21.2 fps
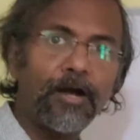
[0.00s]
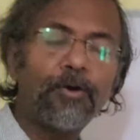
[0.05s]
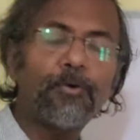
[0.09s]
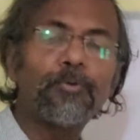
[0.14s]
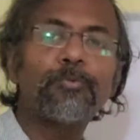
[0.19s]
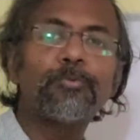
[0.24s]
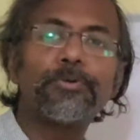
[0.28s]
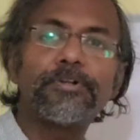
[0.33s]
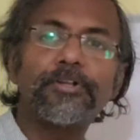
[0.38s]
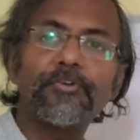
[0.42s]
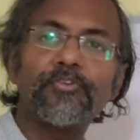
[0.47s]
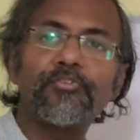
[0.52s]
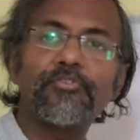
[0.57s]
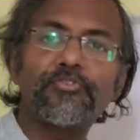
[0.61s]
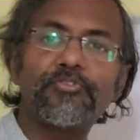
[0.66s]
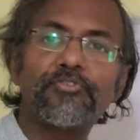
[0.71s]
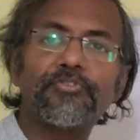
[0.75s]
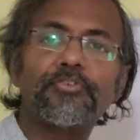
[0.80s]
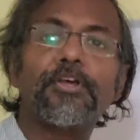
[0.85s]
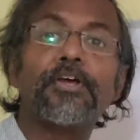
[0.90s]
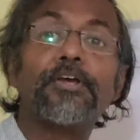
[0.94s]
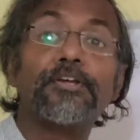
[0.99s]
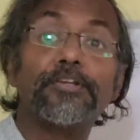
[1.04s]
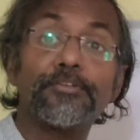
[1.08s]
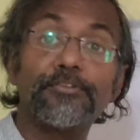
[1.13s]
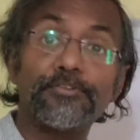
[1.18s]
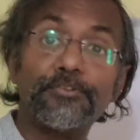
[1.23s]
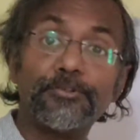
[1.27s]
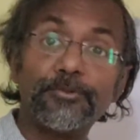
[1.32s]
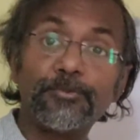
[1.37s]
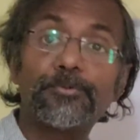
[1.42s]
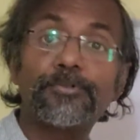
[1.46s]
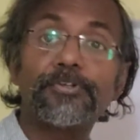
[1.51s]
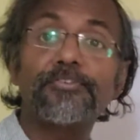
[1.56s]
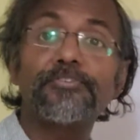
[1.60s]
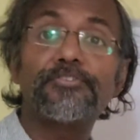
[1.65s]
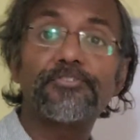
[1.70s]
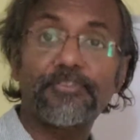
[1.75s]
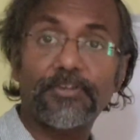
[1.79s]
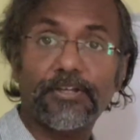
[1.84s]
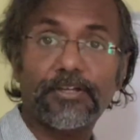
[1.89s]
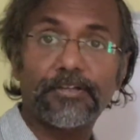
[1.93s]
How does
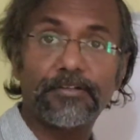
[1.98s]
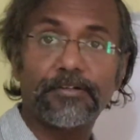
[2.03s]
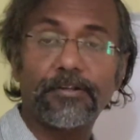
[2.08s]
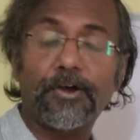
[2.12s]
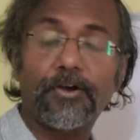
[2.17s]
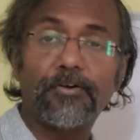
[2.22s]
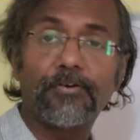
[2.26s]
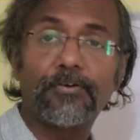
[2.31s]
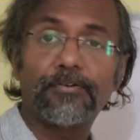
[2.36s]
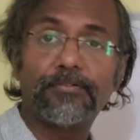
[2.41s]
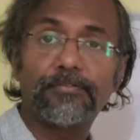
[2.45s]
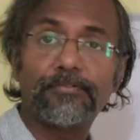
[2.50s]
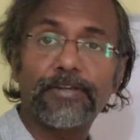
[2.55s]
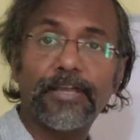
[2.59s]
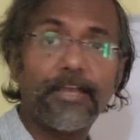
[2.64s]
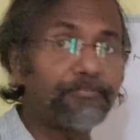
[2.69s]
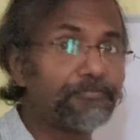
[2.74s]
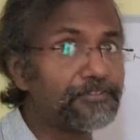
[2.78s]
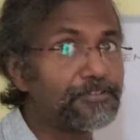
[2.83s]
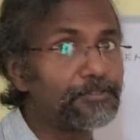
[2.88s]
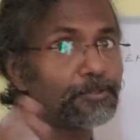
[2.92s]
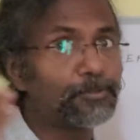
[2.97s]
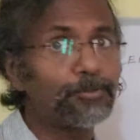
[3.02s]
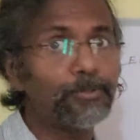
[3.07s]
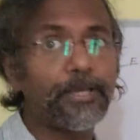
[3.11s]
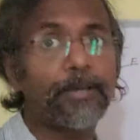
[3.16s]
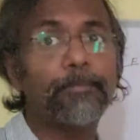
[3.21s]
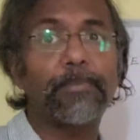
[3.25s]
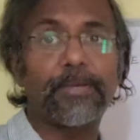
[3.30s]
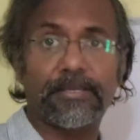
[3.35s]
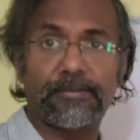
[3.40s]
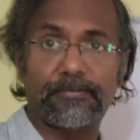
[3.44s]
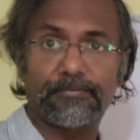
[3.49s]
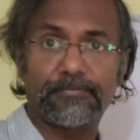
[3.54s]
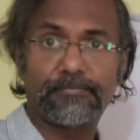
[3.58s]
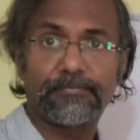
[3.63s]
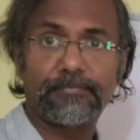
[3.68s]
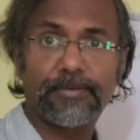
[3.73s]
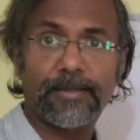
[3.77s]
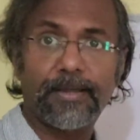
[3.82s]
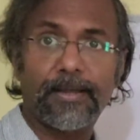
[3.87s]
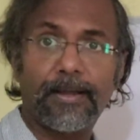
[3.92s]
Newton's second law, F is equal to ma,
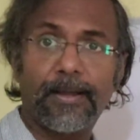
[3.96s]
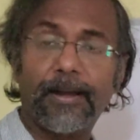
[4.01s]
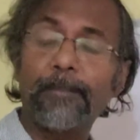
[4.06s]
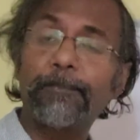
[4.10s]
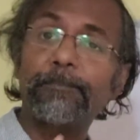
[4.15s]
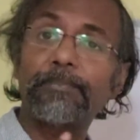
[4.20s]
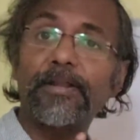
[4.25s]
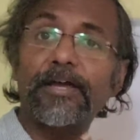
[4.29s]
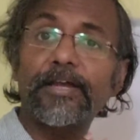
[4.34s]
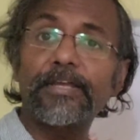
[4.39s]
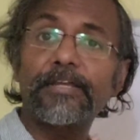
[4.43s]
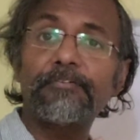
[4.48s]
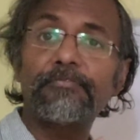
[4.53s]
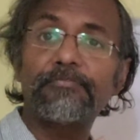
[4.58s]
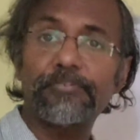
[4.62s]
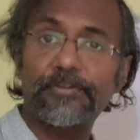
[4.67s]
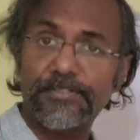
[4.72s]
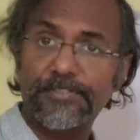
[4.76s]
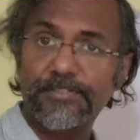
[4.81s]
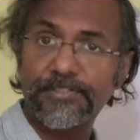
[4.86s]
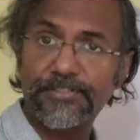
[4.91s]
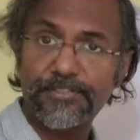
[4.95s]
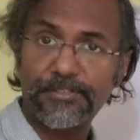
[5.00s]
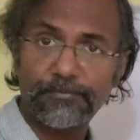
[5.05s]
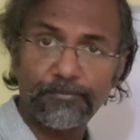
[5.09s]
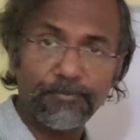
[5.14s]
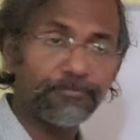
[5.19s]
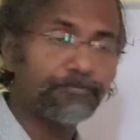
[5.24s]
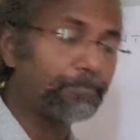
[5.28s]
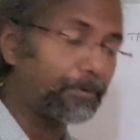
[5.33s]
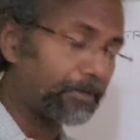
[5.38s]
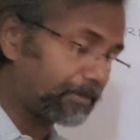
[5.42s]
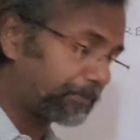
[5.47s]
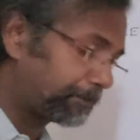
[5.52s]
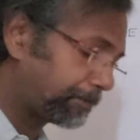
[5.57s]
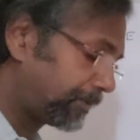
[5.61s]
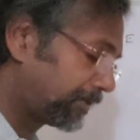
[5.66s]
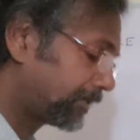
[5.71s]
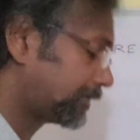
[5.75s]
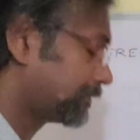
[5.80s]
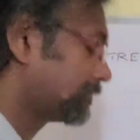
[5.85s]
apply for a system of